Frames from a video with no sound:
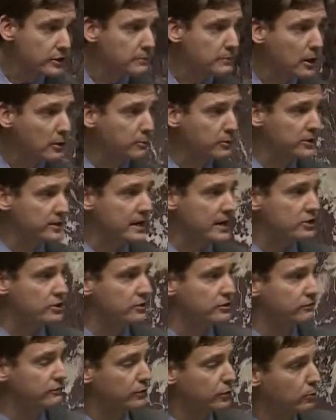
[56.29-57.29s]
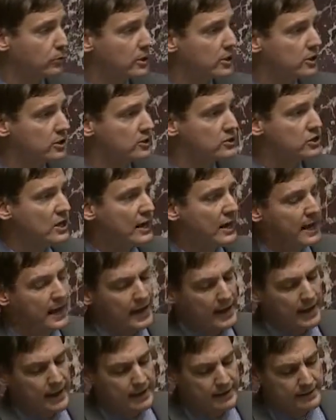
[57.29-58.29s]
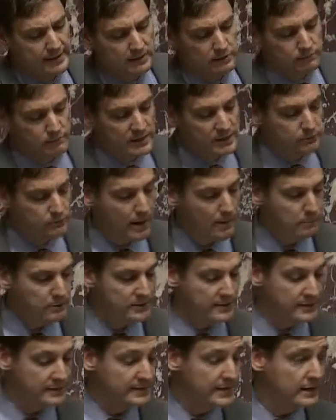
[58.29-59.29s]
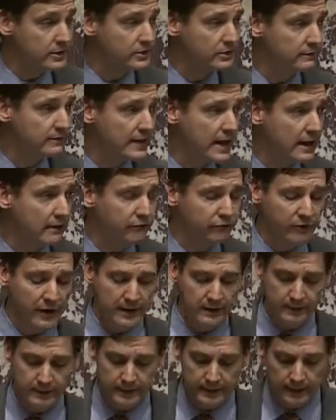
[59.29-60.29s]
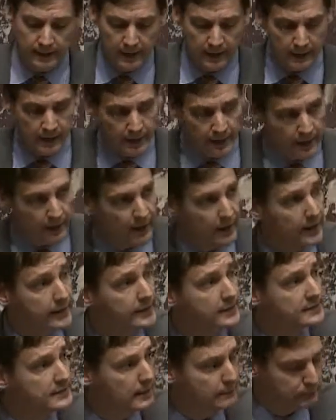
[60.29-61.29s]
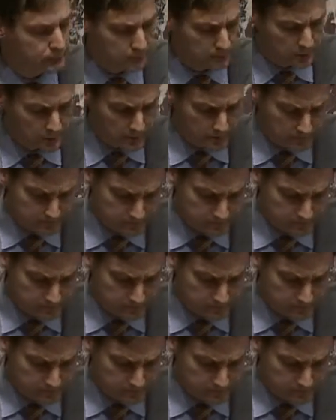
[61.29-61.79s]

about protections for workers, and his misrepresentation of that, frankly, unacceptable.